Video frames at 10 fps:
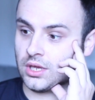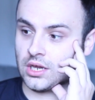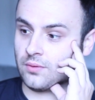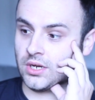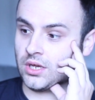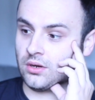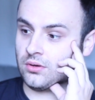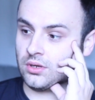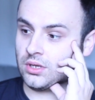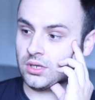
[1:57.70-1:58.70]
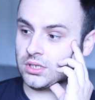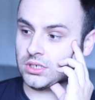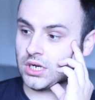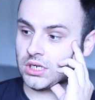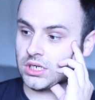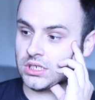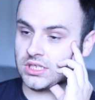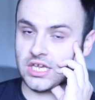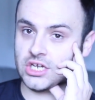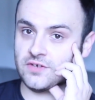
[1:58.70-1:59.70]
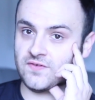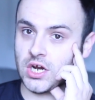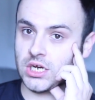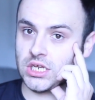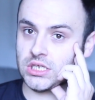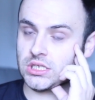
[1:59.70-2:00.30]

Yeah, we know. The darkness, the edge of darkness.